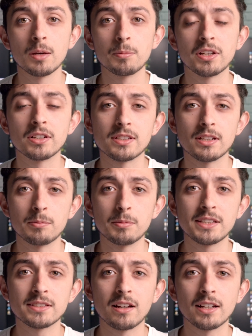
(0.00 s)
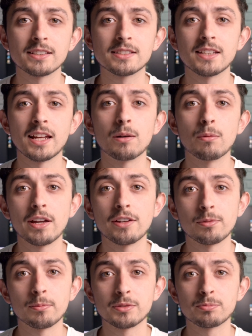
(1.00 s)
because it means that I can stay away
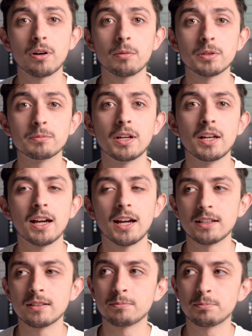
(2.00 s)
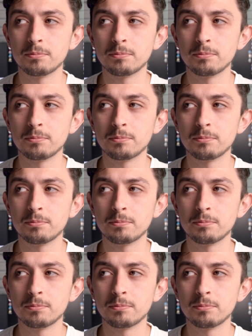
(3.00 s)
from this problem and,